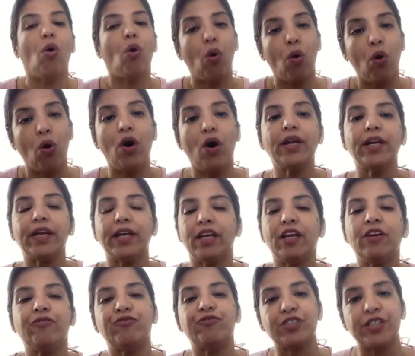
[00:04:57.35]
or
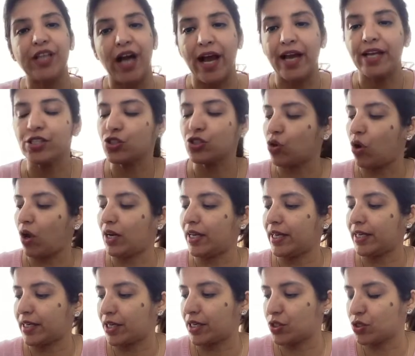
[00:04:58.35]
if
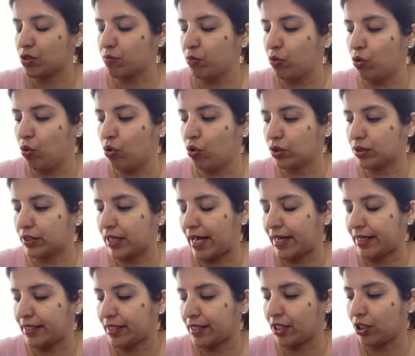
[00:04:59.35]
diastolic is more
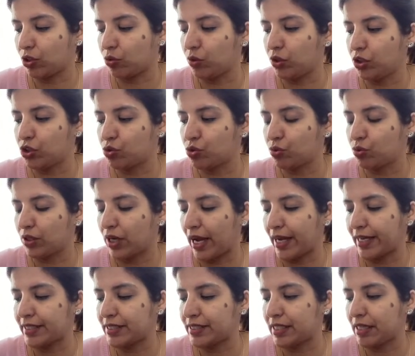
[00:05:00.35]
than equal to
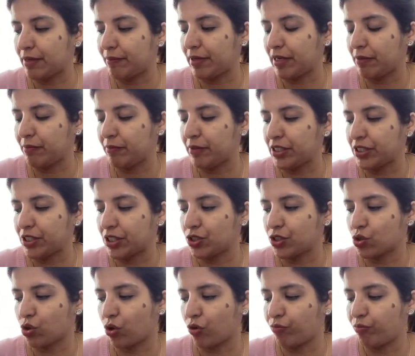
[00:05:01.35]
90
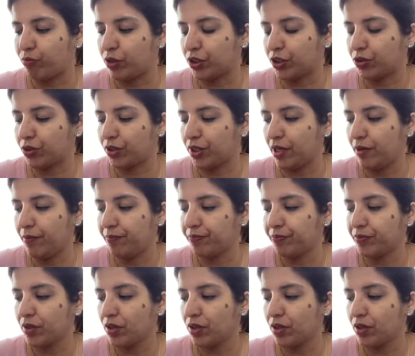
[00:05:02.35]
millimeters of mercury,